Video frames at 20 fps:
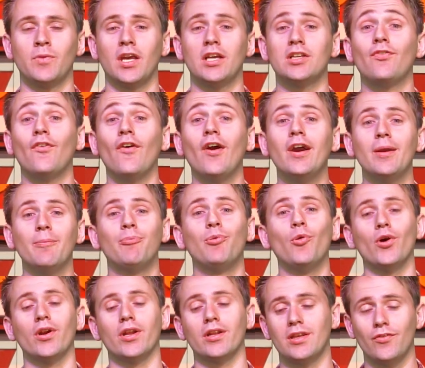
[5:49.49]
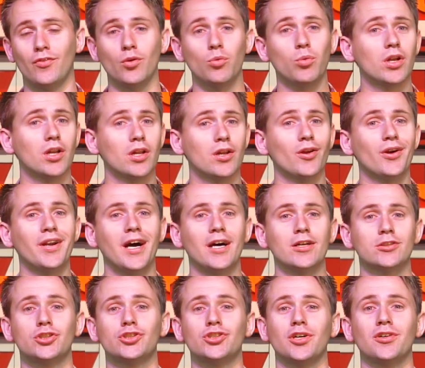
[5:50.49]
It's very important if you want to learn how
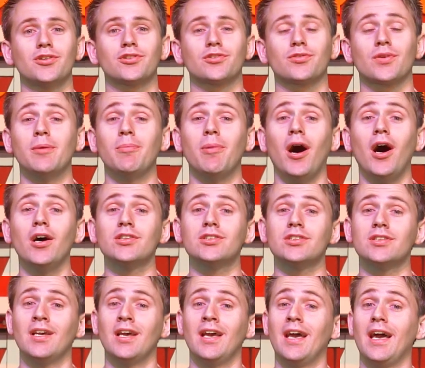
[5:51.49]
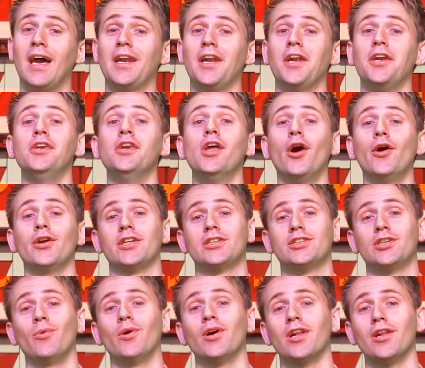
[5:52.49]
to juggle 3 balls, and I know that
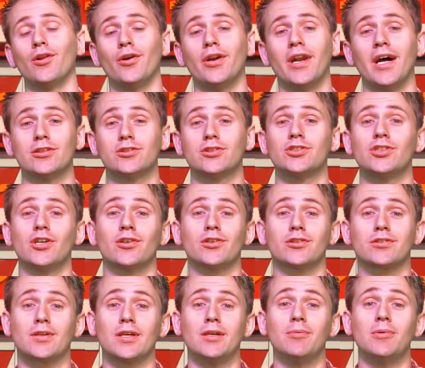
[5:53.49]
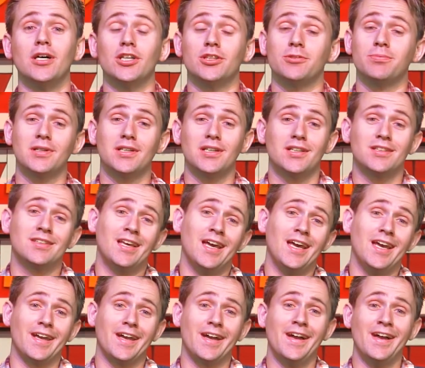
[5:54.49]
you want to learn how to juggle 3 balls because,
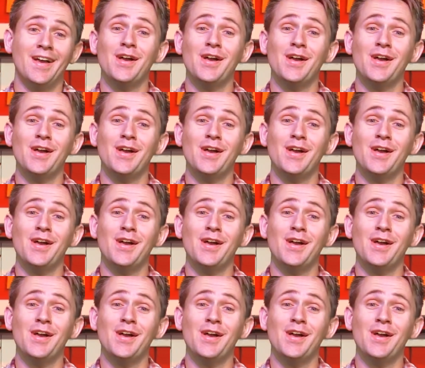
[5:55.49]
hey,